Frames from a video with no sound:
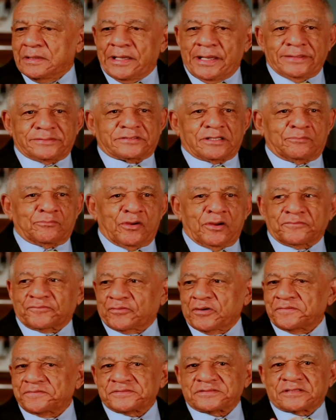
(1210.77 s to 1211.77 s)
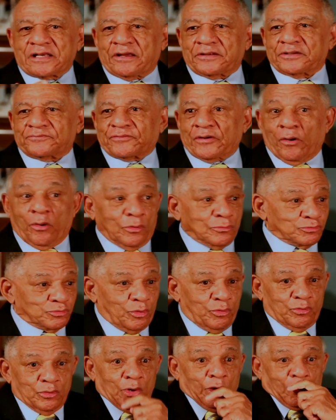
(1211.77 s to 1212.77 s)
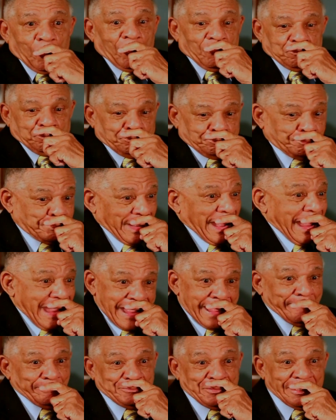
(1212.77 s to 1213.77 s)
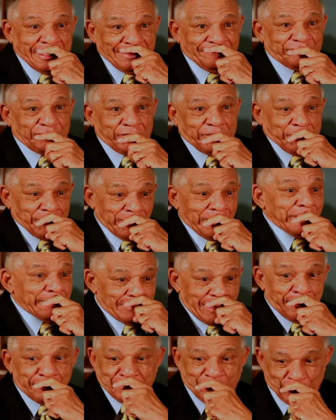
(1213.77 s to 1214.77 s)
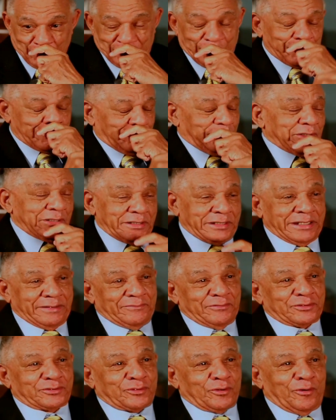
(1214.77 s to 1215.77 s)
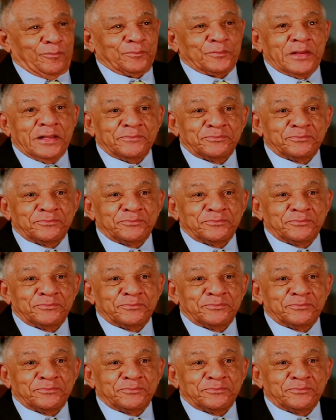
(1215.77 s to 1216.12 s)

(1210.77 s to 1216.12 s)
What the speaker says: He said, Merv Griffin's out in the front. Oh, bam! Then I figured I'm going to really give it to him.